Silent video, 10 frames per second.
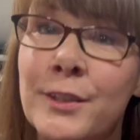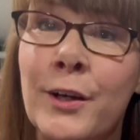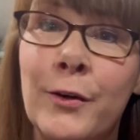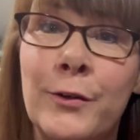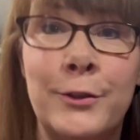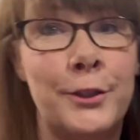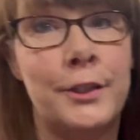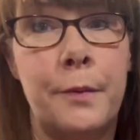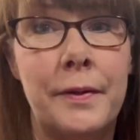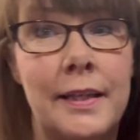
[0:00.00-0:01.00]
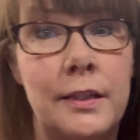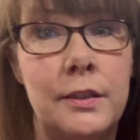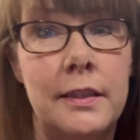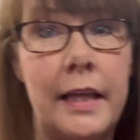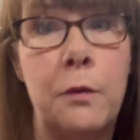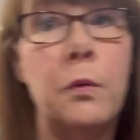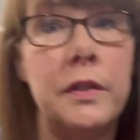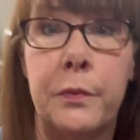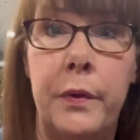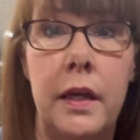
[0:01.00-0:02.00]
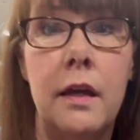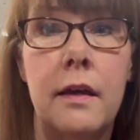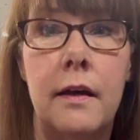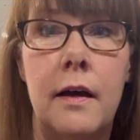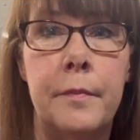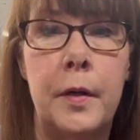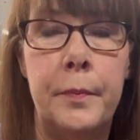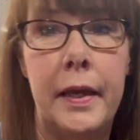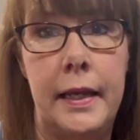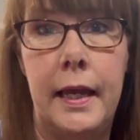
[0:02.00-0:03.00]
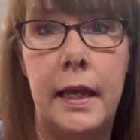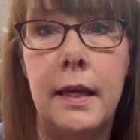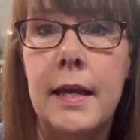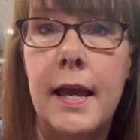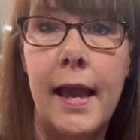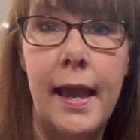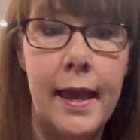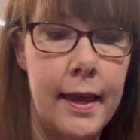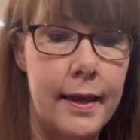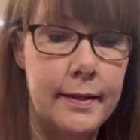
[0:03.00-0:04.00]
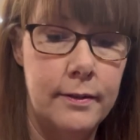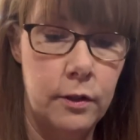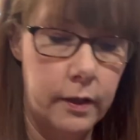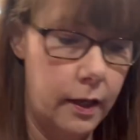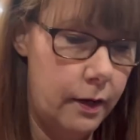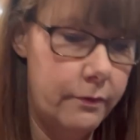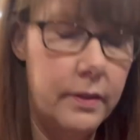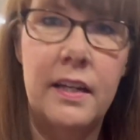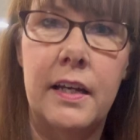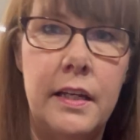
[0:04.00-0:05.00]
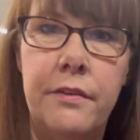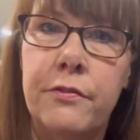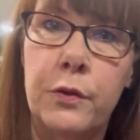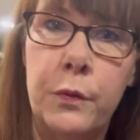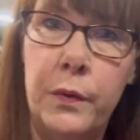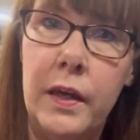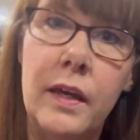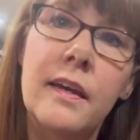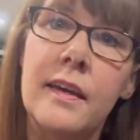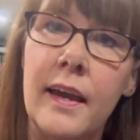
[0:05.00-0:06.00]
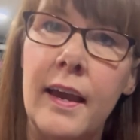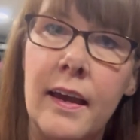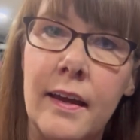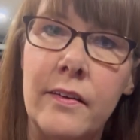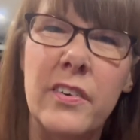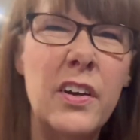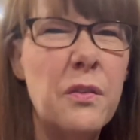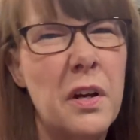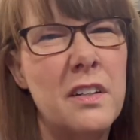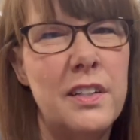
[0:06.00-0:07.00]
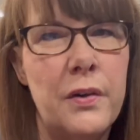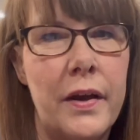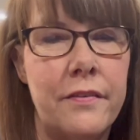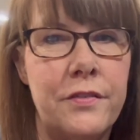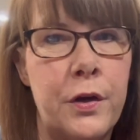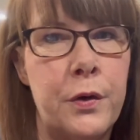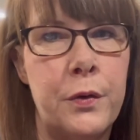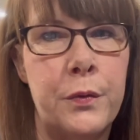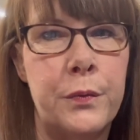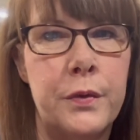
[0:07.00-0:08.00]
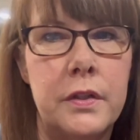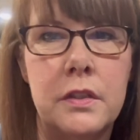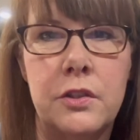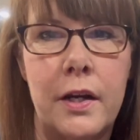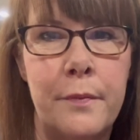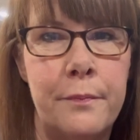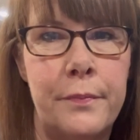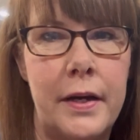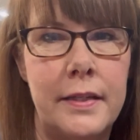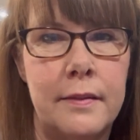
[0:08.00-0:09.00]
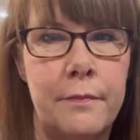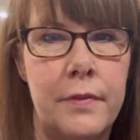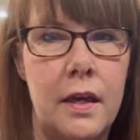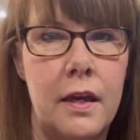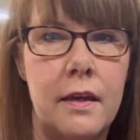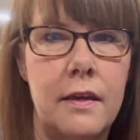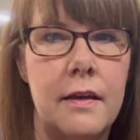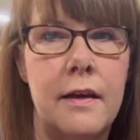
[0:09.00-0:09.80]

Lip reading: go grocery shopping like once a week on payday, and I'll get everything I need for the week. And very rarely do I have to go try and buy something